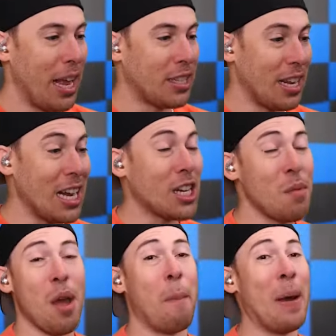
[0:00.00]
That's that's gonna
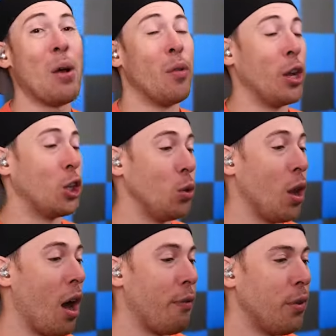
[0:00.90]
be a big one to shoot
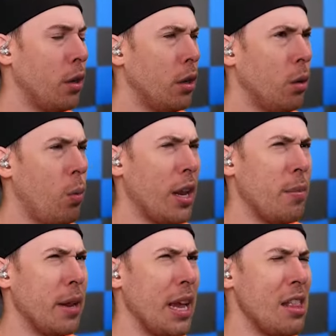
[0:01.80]
off. Wait a
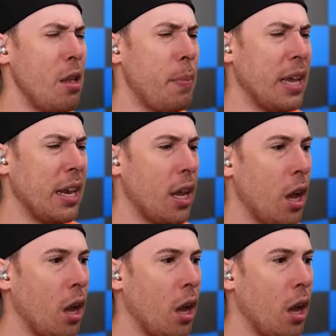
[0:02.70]
minute. In the beginning.